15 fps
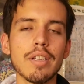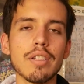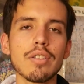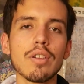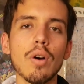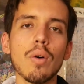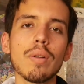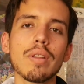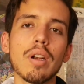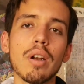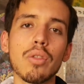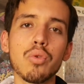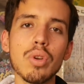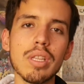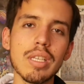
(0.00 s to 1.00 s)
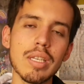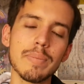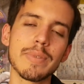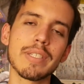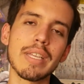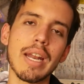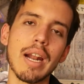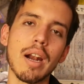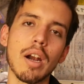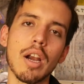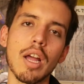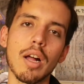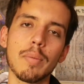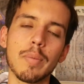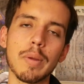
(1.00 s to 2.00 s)
So, there are three tips that are
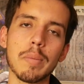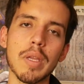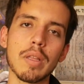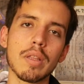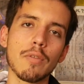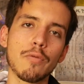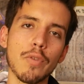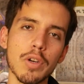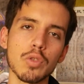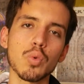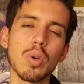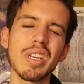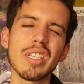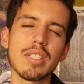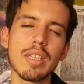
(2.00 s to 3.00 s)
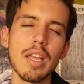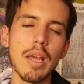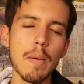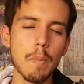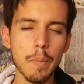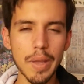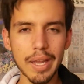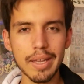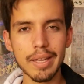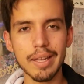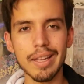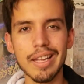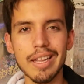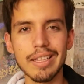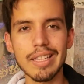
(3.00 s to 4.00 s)
helping me. The first one is
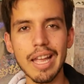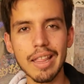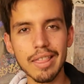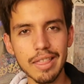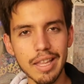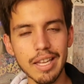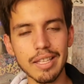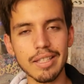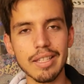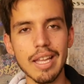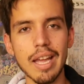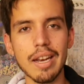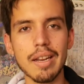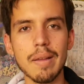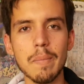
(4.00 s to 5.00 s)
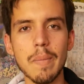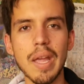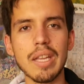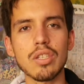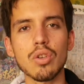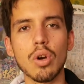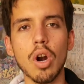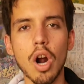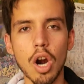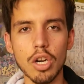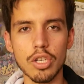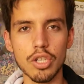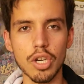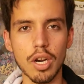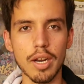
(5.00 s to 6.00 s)
pick that thing that makes your
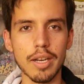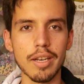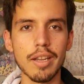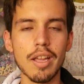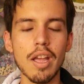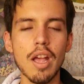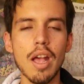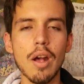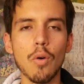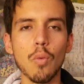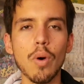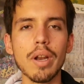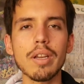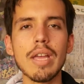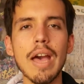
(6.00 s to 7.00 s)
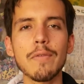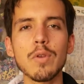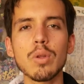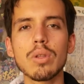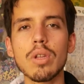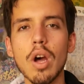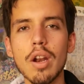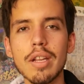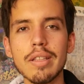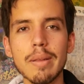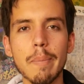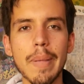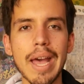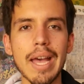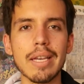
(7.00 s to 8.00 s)
heart shine. What have you done in the
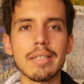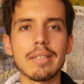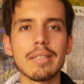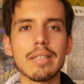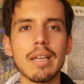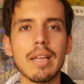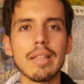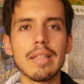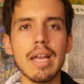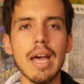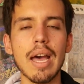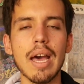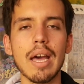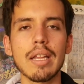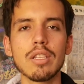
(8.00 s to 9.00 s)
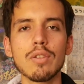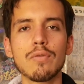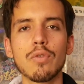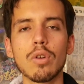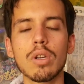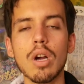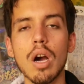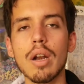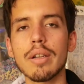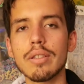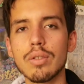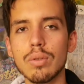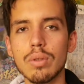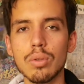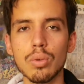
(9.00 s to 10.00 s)
past that you've forgotten
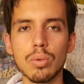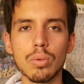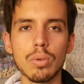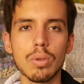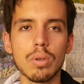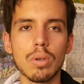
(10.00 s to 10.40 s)
to do?